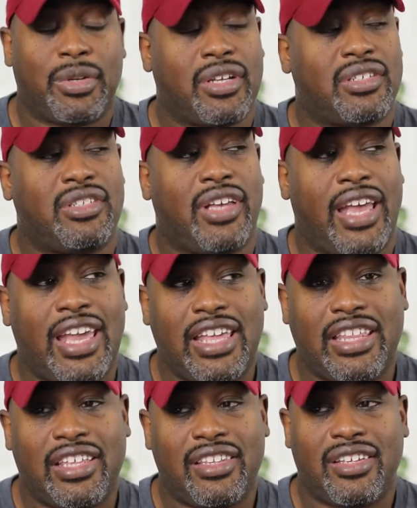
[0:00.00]
Because you
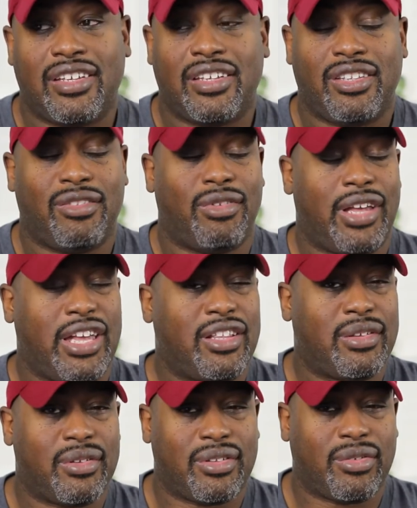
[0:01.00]
hate it, you
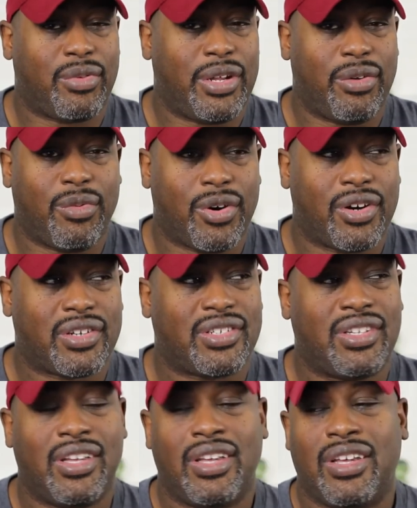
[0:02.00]
hate the way it
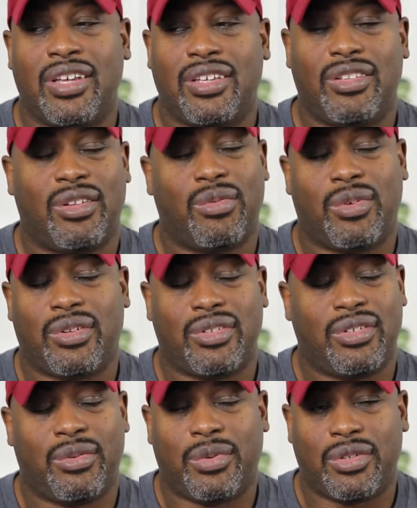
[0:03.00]
works, you don't want
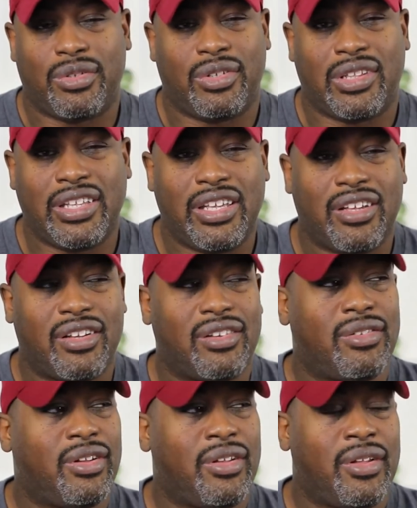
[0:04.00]
to do the
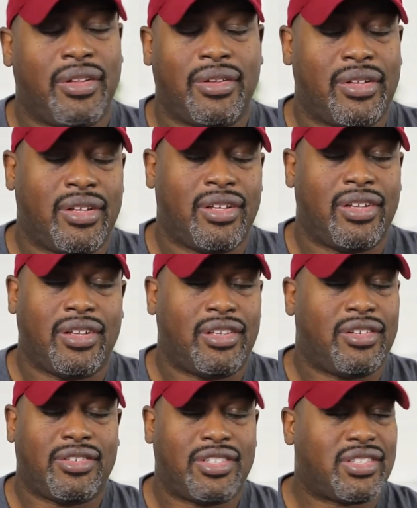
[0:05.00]
lingo.
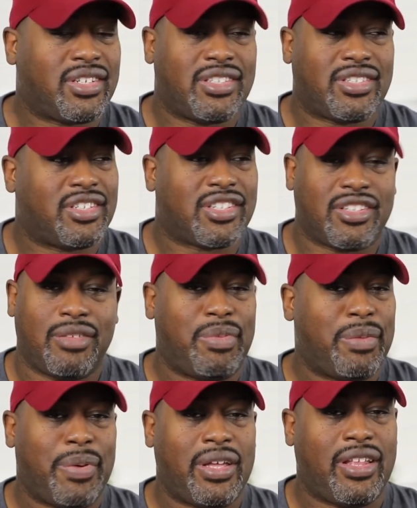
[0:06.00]
It's just going to
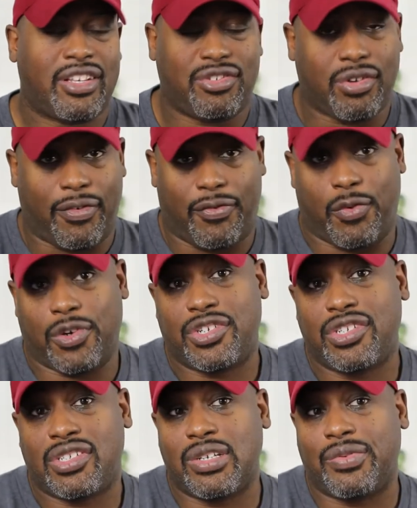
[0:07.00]
be a pain in the ass. You can
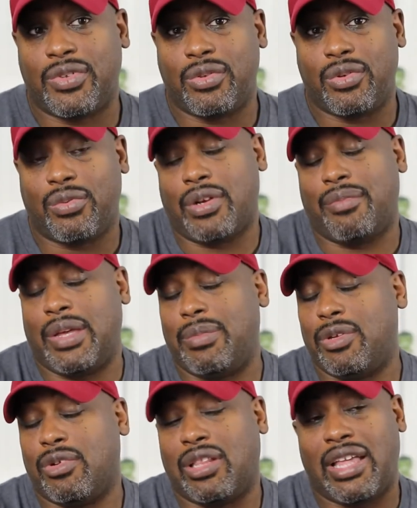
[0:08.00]
force yourself to do well,
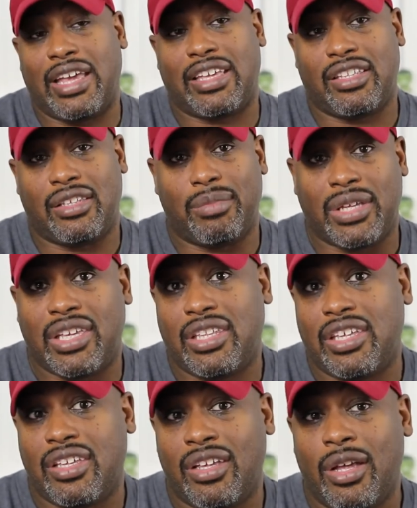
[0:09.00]
maybe you'll like it in the
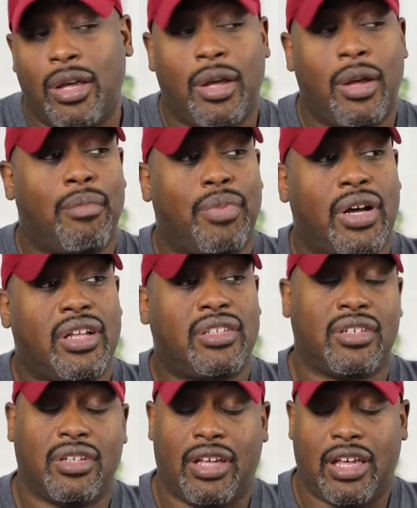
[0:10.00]
beginning,
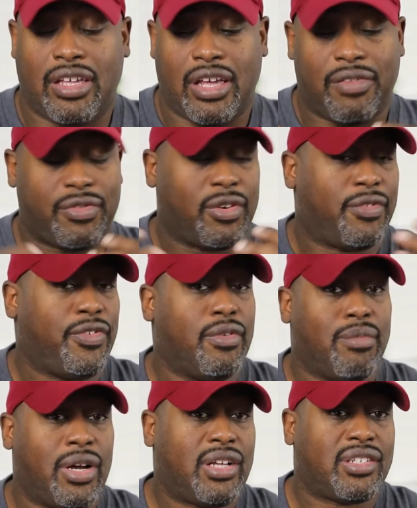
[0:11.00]
but after a
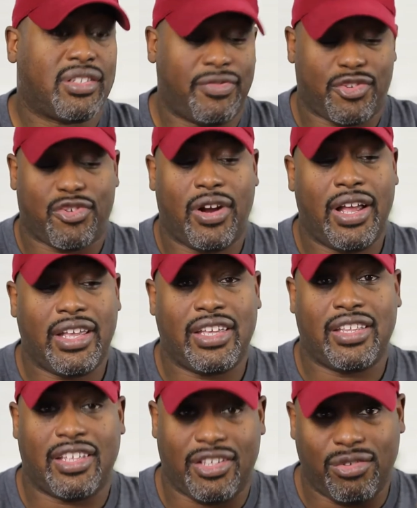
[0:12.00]
few months of
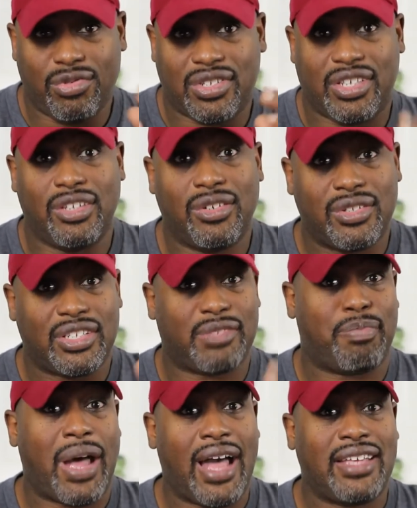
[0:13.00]
trying it and you still
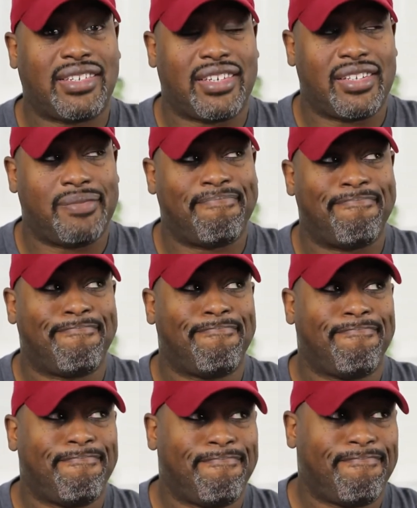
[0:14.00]
despise it,
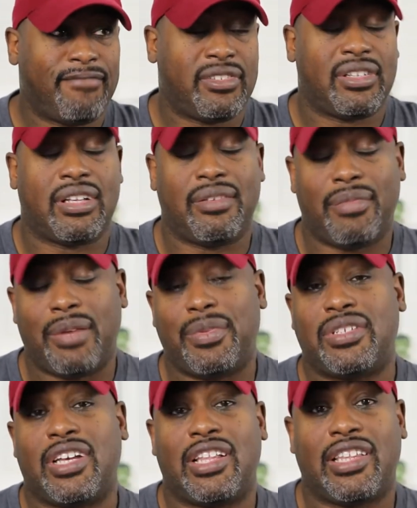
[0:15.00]
it might
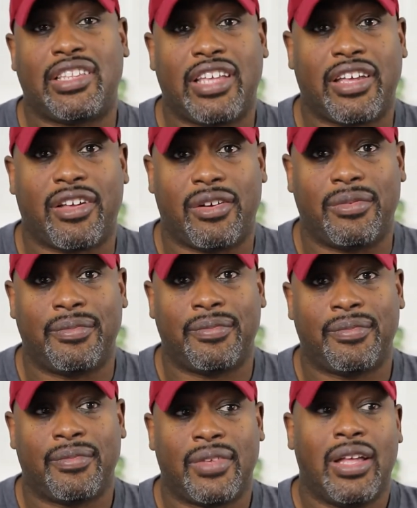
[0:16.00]
be time to let that go.
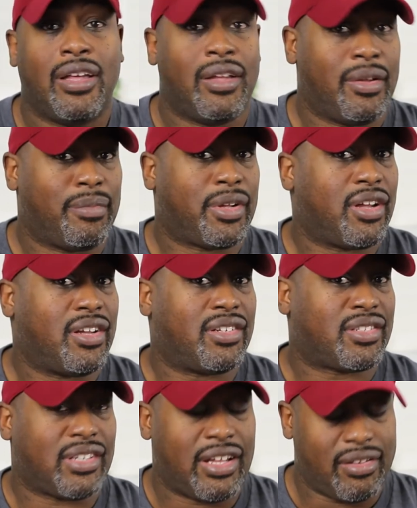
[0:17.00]

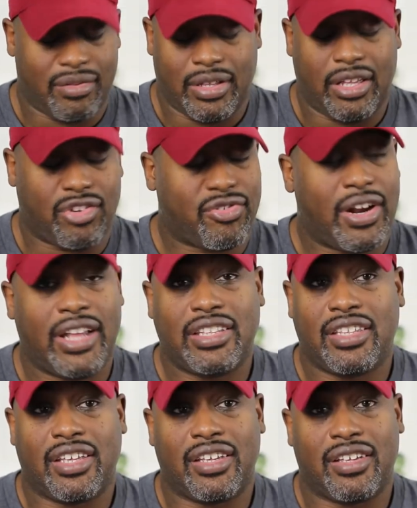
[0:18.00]
Because hey, try
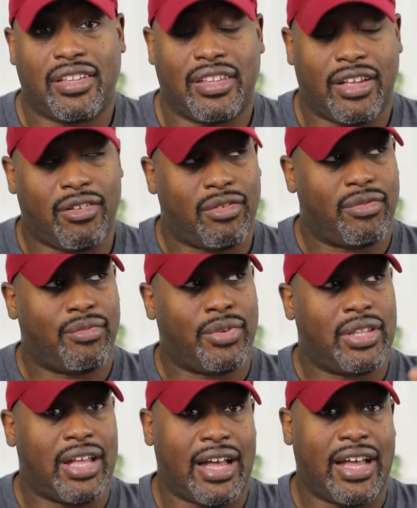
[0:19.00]
anything. Now,
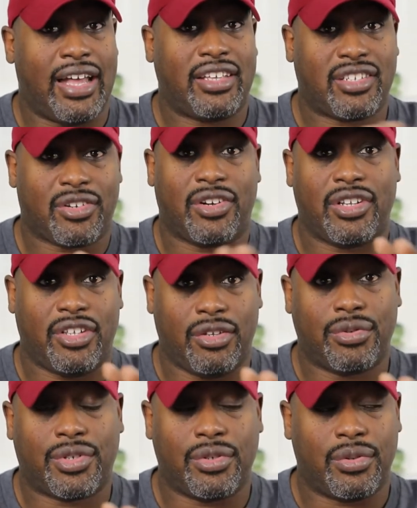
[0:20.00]
when I started
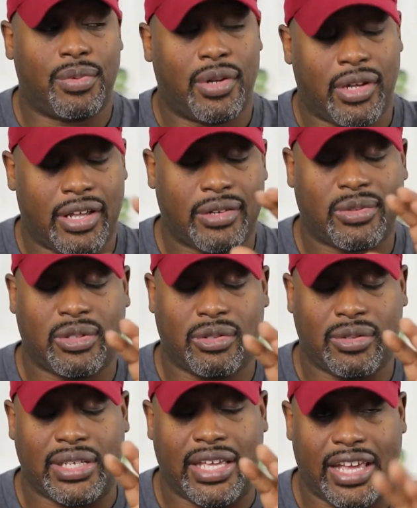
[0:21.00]
YouTube, I
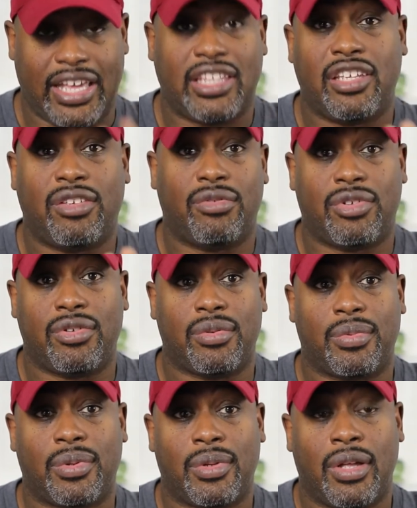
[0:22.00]
absolutely hated YouTube.